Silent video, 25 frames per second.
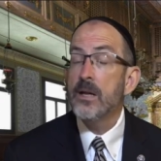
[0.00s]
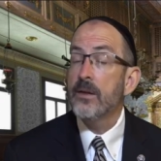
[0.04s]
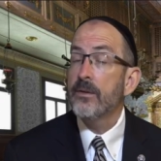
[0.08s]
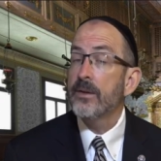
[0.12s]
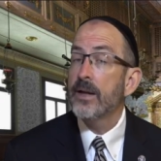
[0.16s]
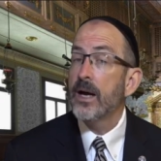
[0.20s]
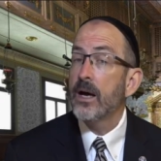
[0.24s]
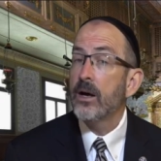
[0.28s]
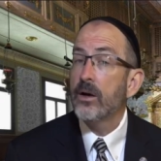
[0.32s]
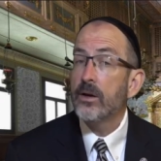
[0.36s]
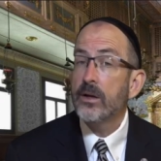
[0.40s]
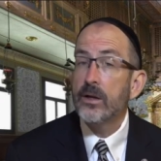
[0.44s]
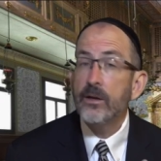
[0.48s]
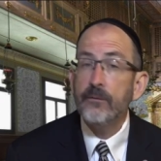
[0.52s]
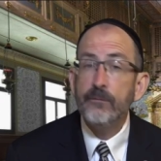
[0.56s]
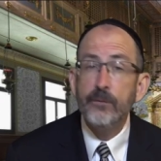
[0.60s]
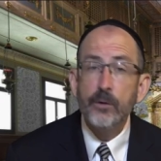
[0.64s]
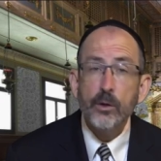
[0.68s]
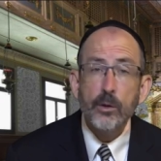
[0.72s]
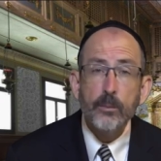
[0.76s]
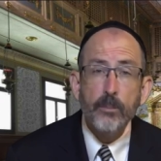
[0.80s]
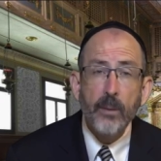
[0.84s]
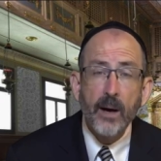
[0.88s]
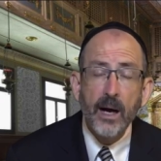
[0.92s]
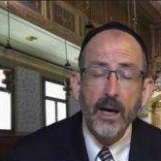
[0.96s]
Now, if
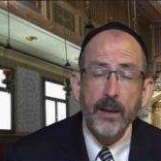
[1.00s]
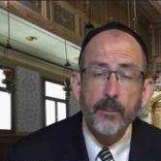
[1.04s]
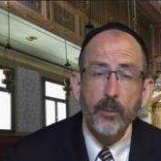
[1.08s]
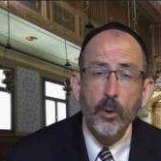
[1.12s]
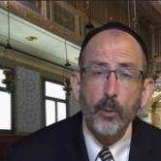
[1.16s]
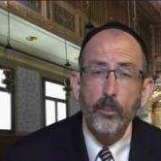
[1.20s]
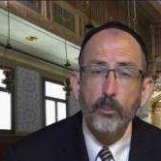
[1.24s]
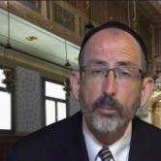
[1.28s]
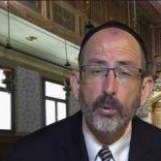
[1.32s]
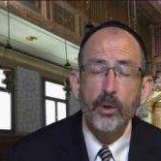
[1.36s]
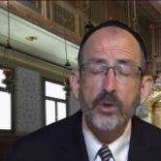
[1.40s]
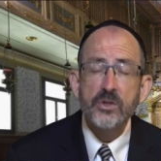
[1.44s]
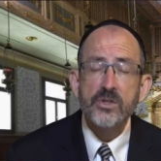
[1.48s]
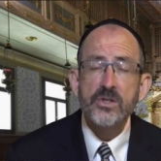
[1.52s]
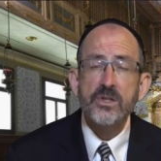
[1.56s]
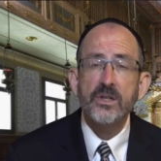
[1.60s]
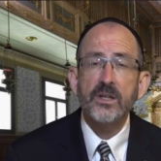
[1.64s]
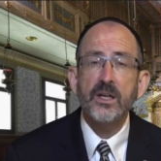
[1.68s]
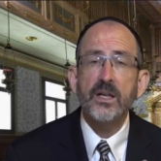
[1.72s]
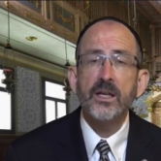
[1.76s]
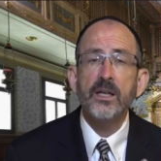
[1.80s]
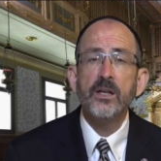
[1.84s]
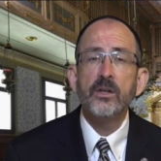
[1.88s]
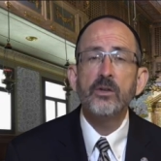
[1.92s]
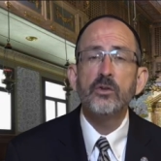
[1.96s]
your Bible puts
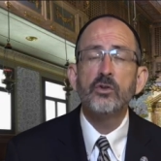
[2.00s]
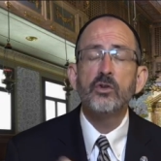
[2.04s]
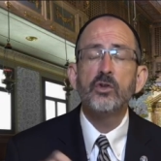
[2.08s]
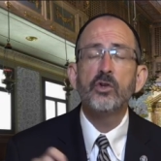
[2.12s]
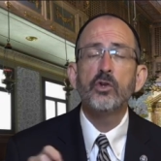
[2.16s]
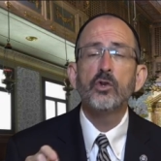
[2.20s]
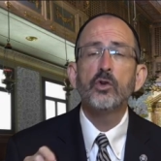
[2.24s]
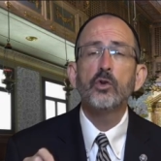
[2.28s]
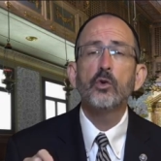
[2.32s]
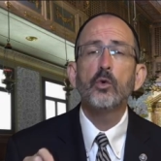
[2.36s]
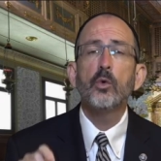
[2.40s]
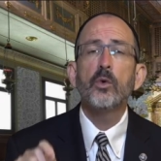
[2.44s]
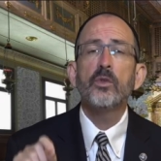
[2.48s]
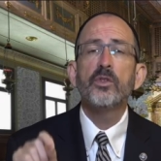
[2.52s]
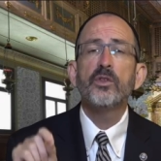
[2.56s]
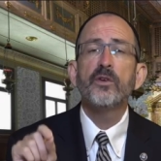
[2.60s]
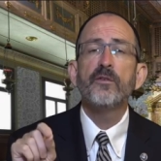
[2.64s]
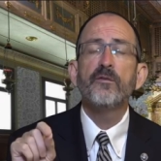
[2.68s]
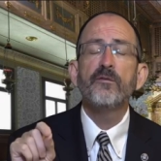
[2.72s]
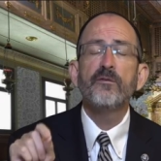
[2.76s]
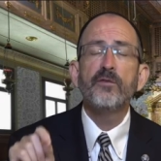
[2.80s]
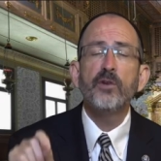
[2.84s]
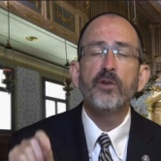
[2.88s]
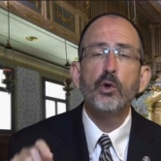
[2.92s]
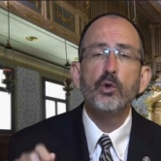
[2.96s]
it into the
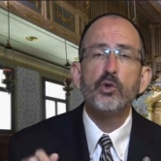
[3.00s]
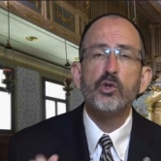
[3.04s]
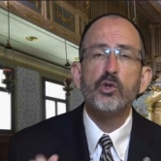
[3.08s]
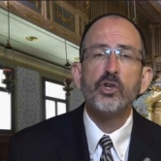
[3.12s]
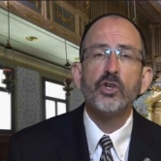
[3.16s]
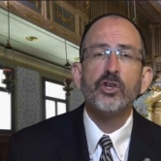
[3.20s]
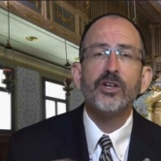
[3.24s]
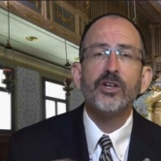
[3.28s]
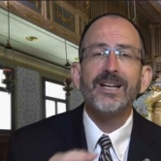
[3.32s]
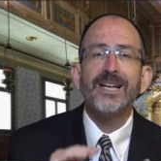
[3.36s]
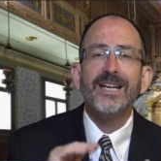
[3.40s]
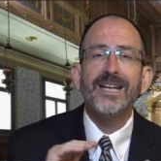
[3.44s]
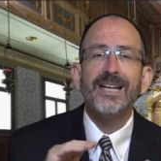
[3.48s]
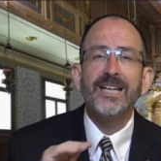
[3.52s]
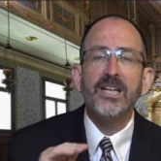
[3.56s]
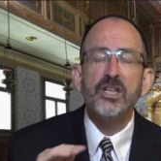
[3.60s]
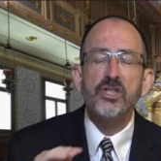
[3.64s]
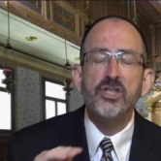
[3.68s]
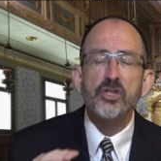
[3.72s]
future, it